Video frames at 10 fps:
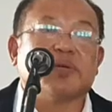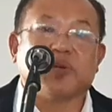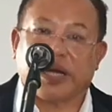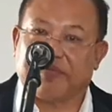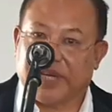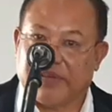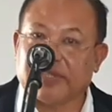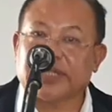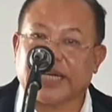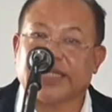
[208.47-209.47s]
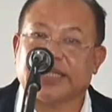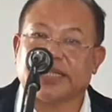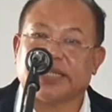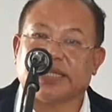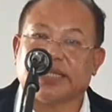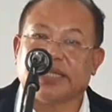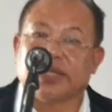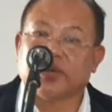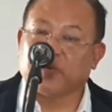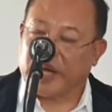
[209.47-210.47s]
We have never signed.
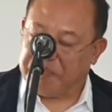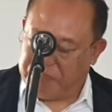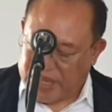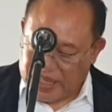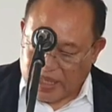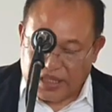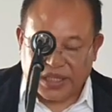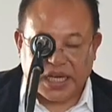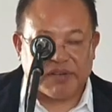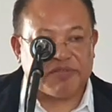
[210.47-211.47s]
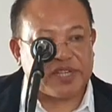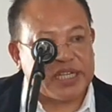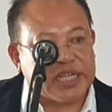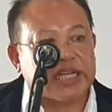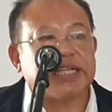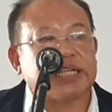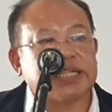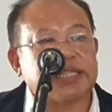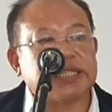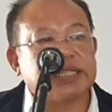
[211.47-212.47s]
We have made our stand very clear.